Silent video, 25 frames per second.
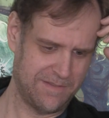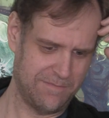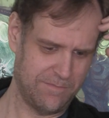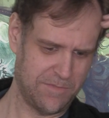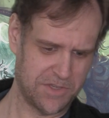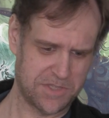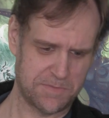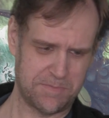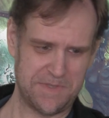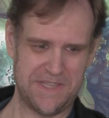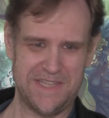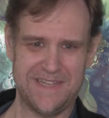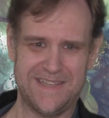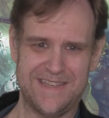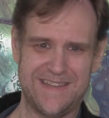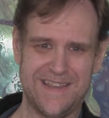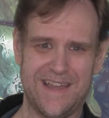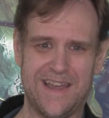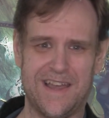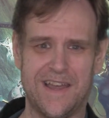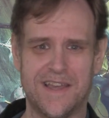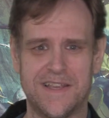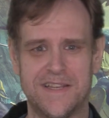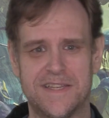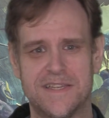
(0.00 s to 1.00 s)
Must be the
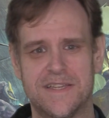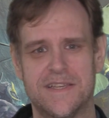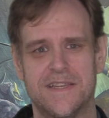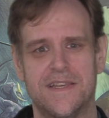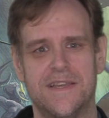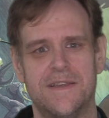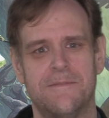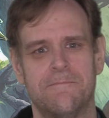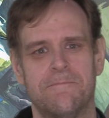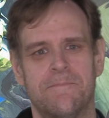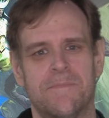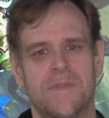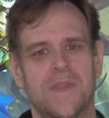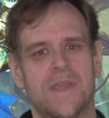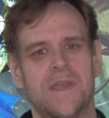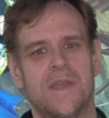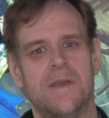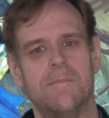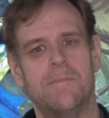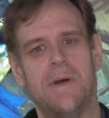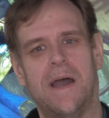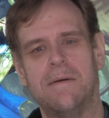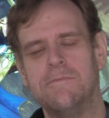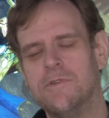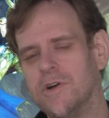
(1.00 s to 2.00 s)
dice.
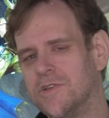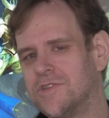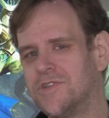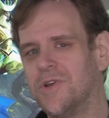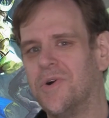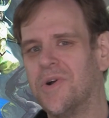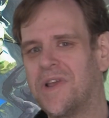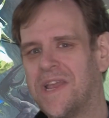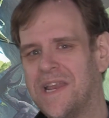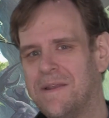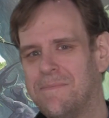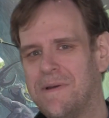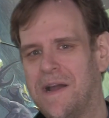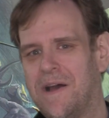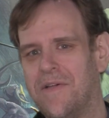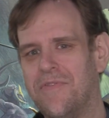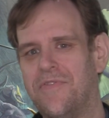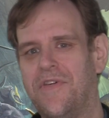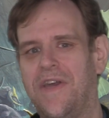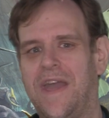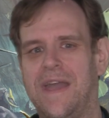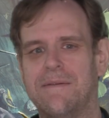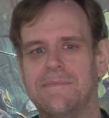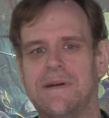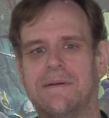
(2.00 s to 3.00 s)
But I'm not talking
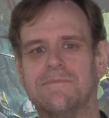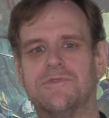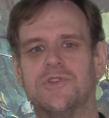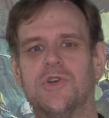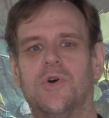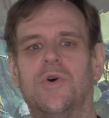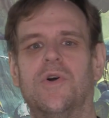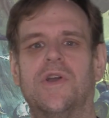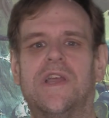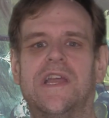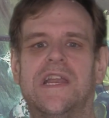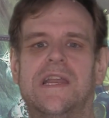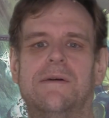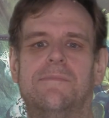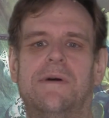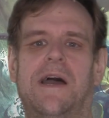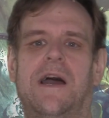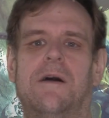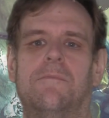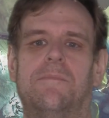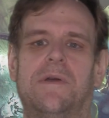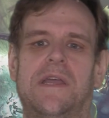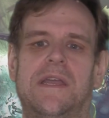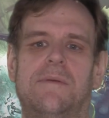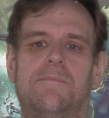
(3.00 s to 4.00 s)
about them. I'm talking
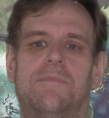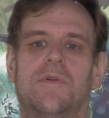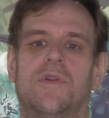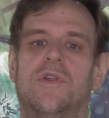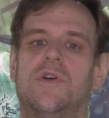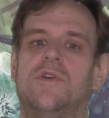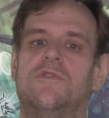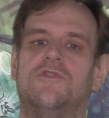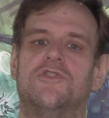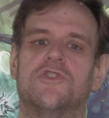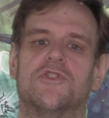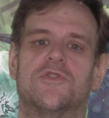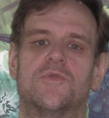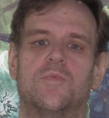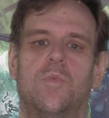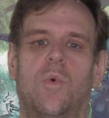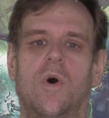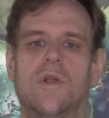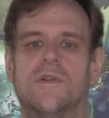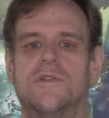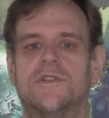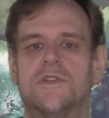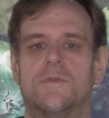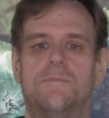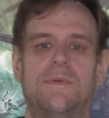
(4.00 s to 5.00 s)
about people who just
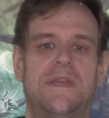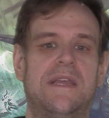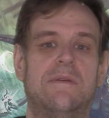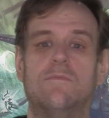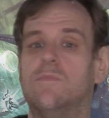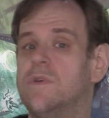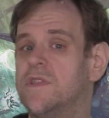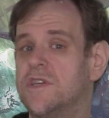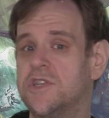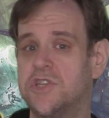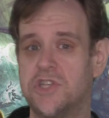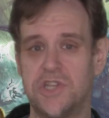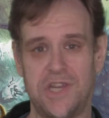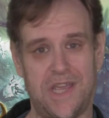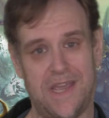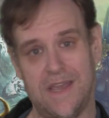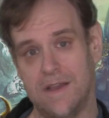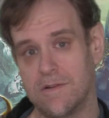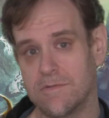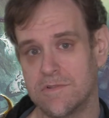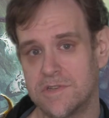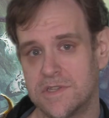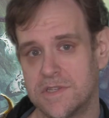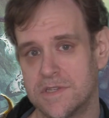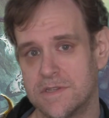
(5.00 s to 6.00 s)
want to be in with a
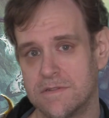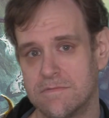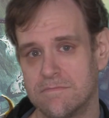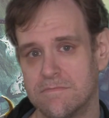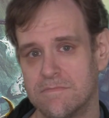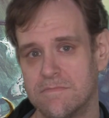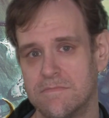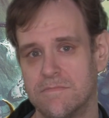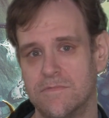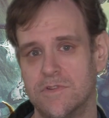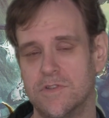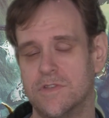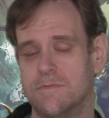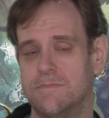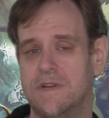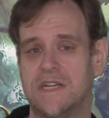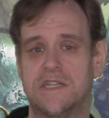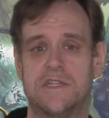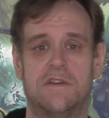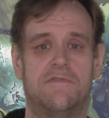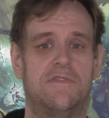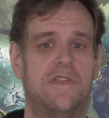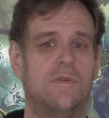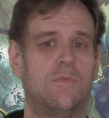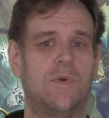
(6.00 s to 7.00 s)
shout. Doesn't
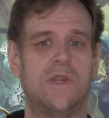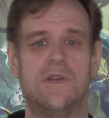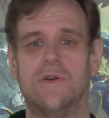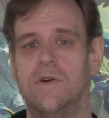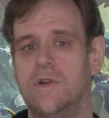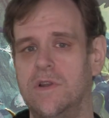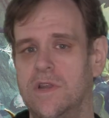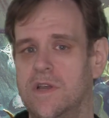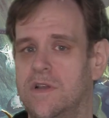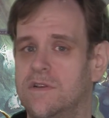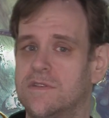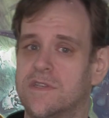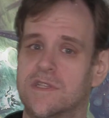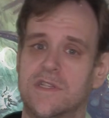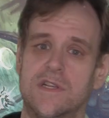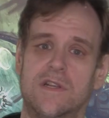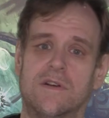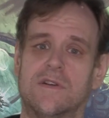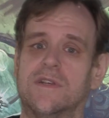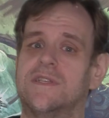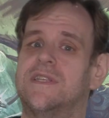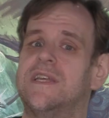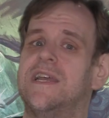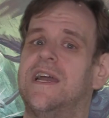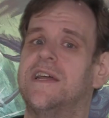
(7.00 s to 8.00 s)
matter if they win or lose, as
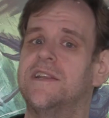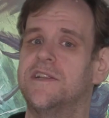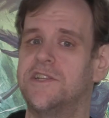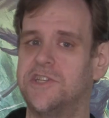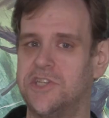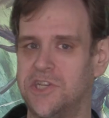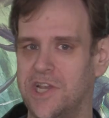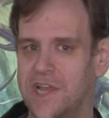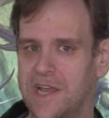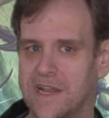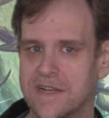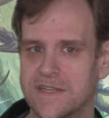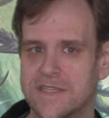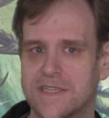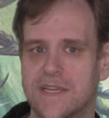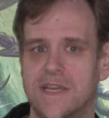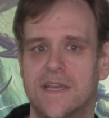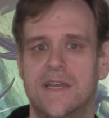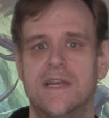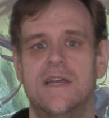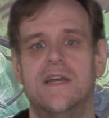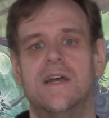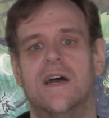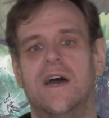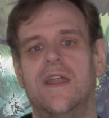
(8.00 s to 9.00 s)
long as they had a chance
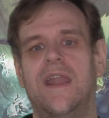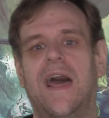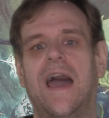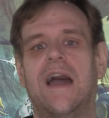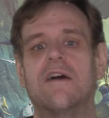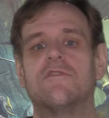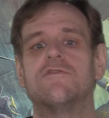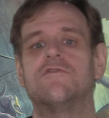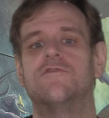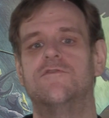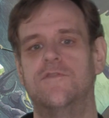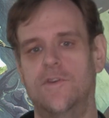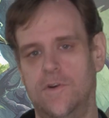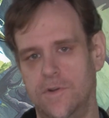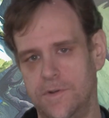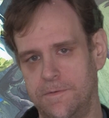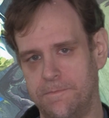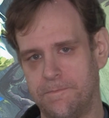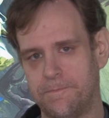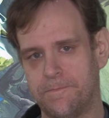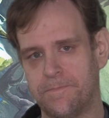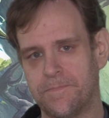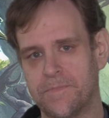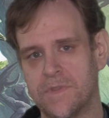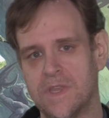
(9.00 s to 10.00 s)
and have fun.
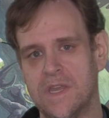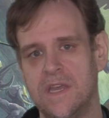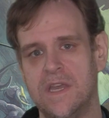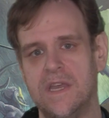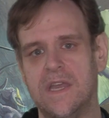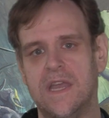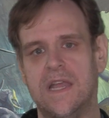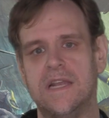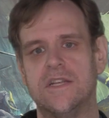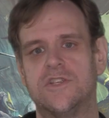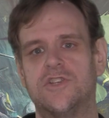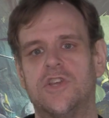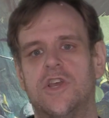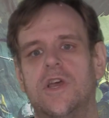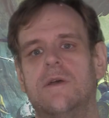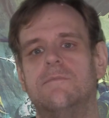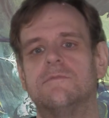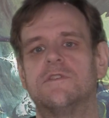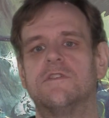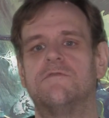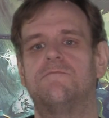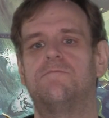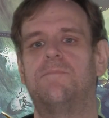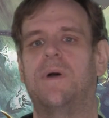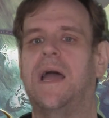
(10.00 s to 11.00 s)
In
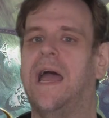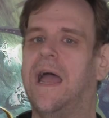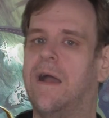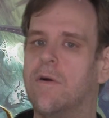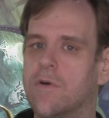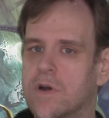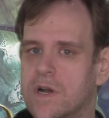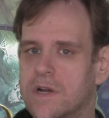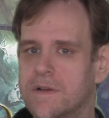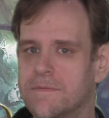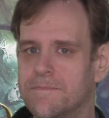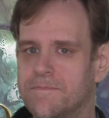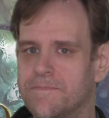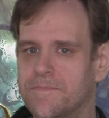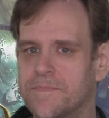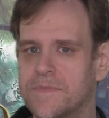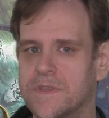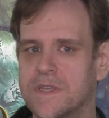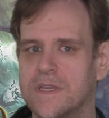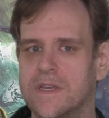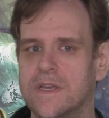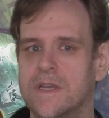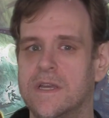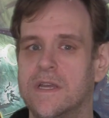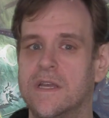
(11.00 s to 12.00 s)
terms of power,
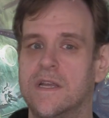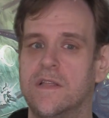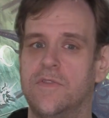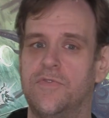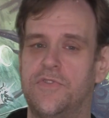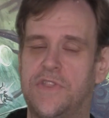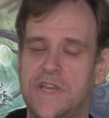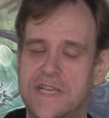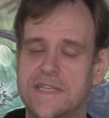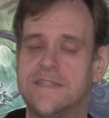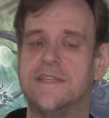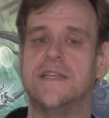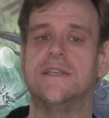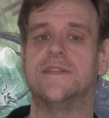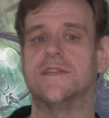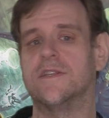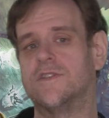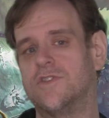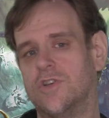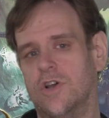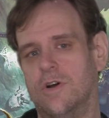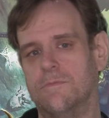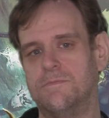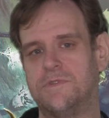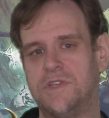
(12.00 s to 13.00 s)
this is a
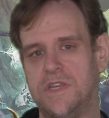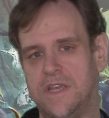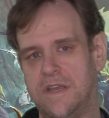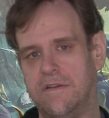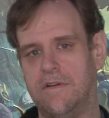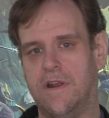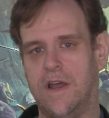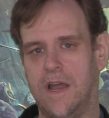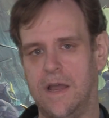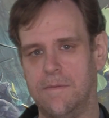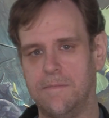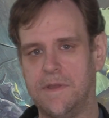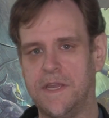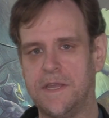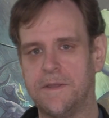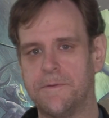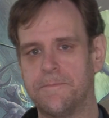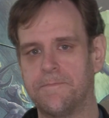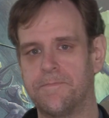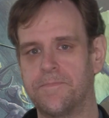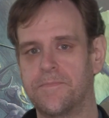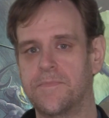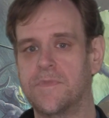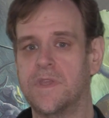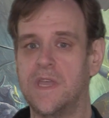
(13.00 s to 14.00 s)
top-tier army.
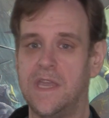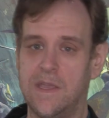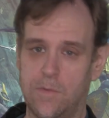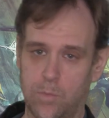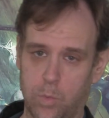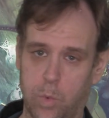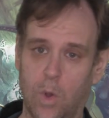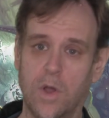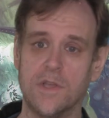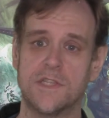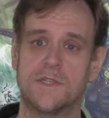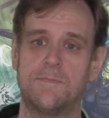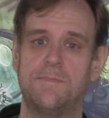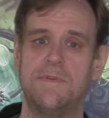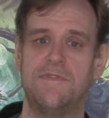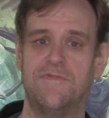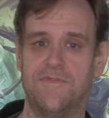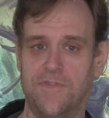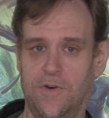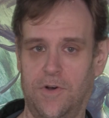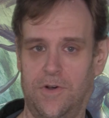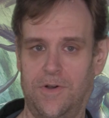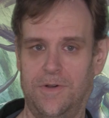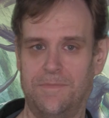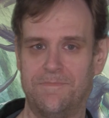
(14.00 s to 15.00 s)
It was
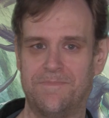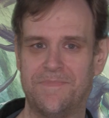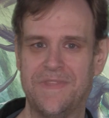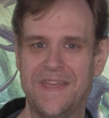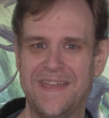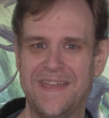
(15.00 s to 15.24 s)
before,